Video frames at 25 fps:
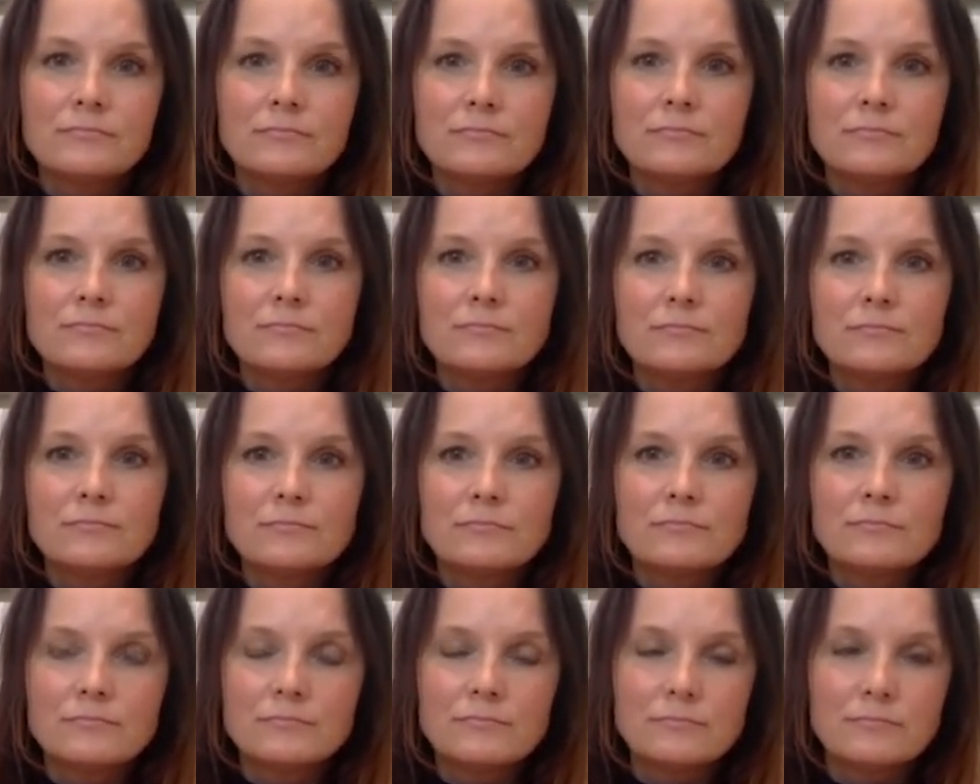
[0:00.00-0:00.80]

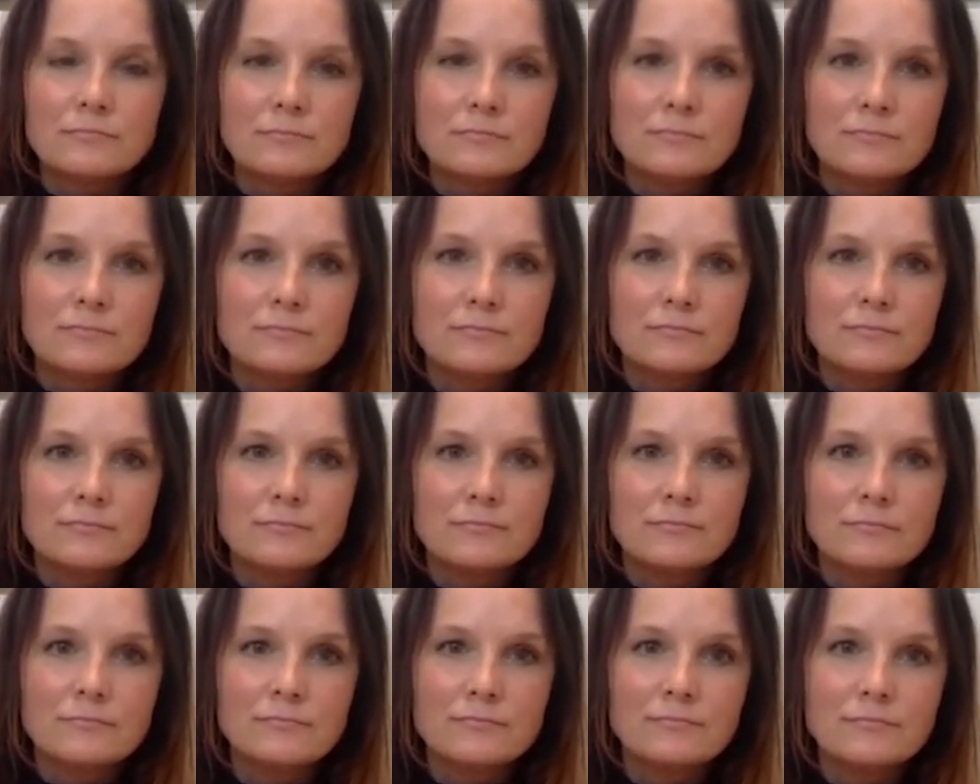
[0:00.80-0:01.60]

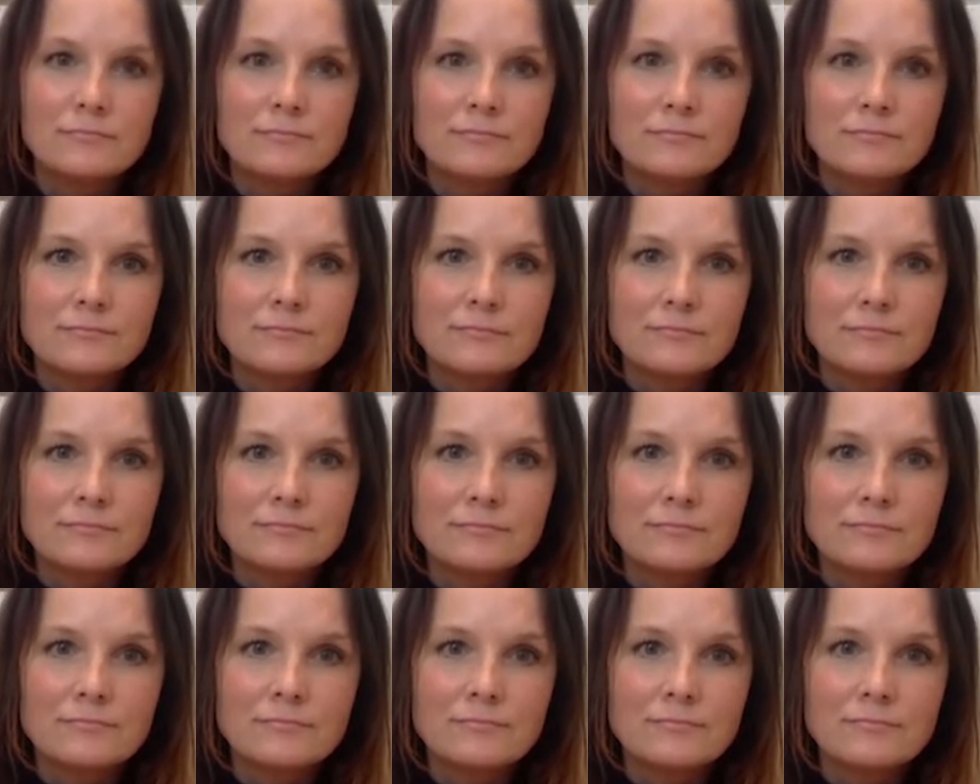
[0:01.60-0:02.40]

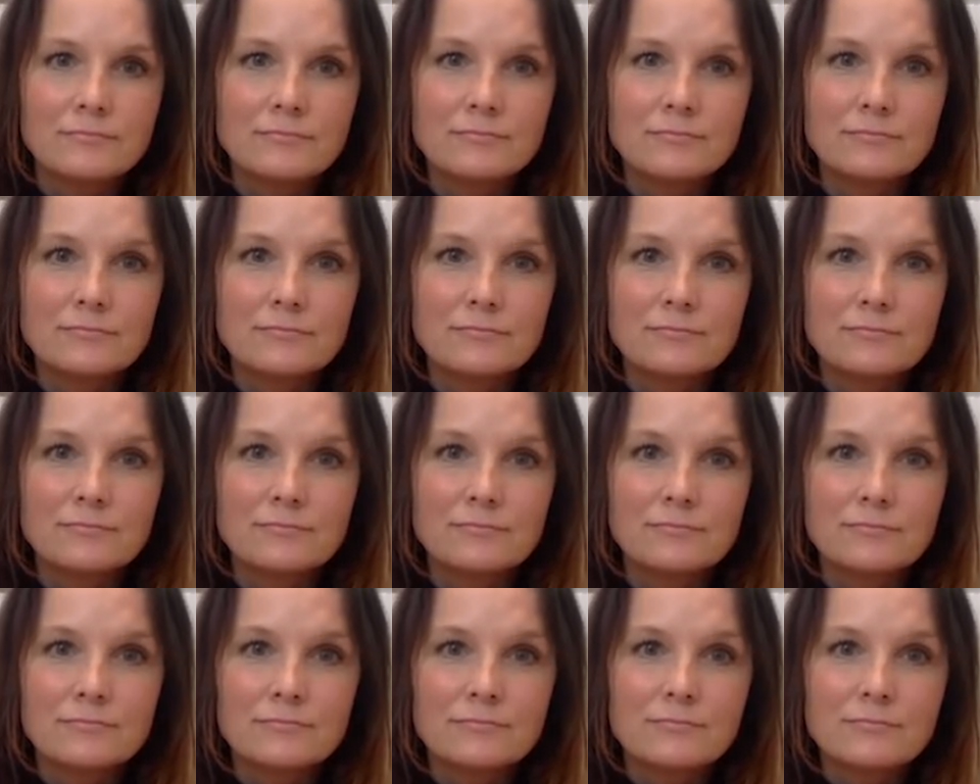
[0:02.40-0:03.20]

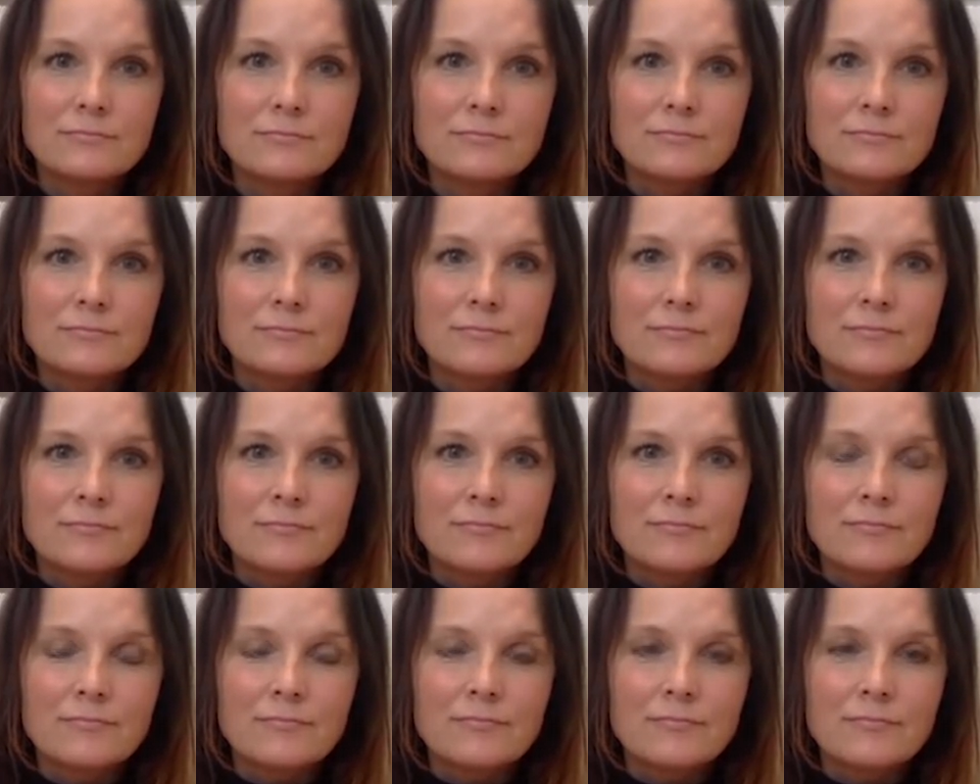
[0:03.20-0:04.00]

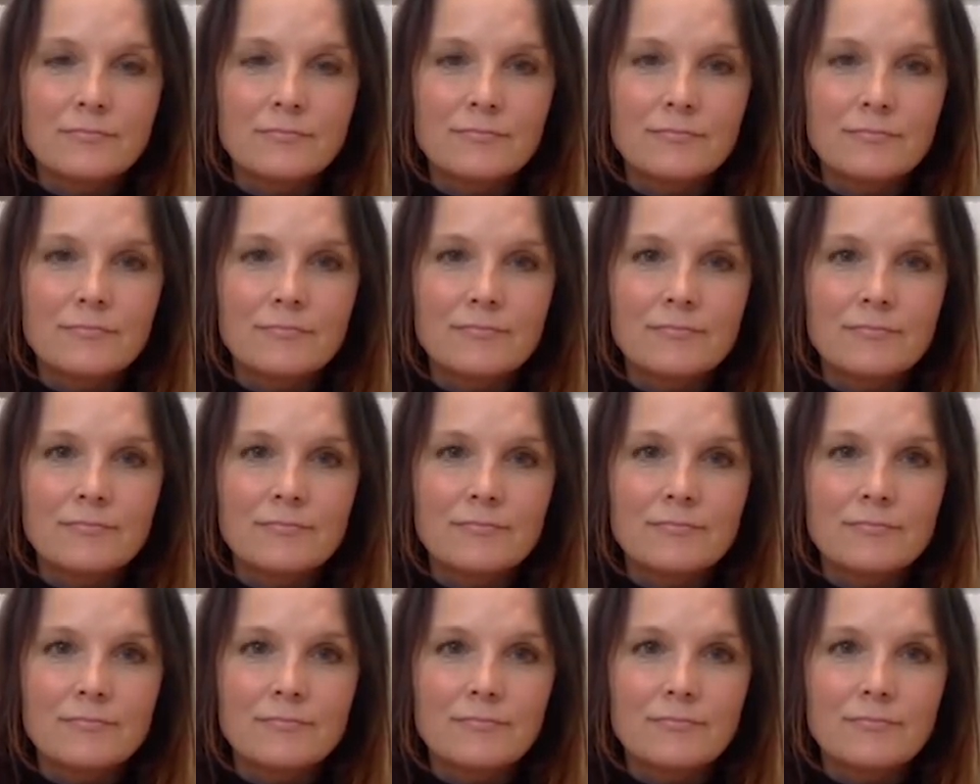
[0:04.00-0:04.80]

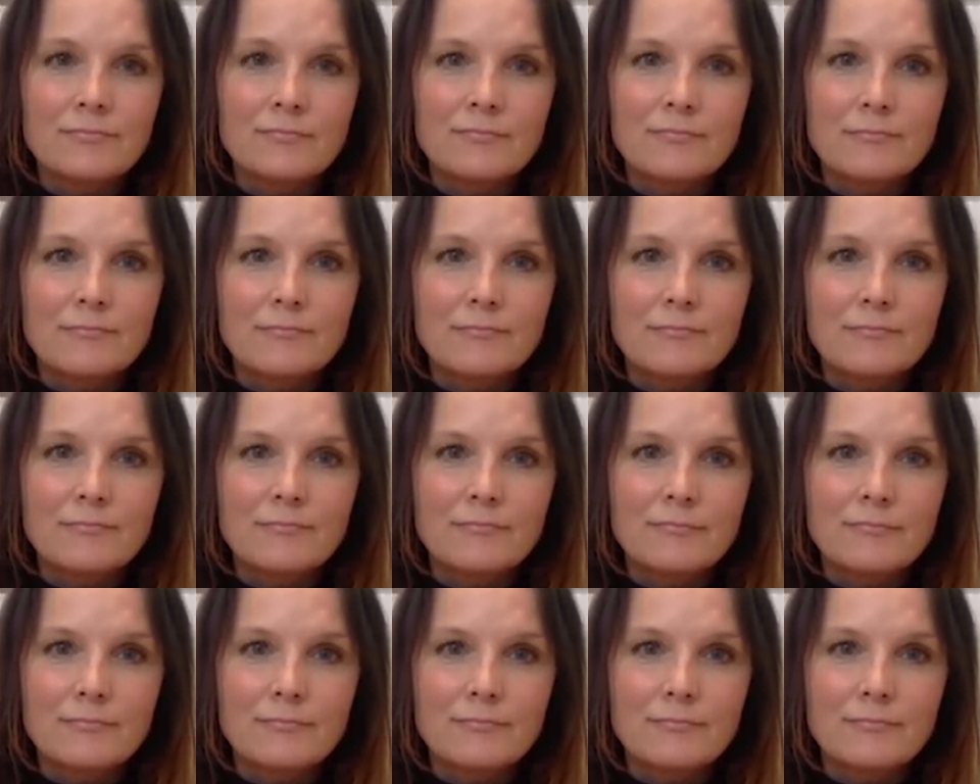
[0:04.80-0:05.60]
The person shown says nothing.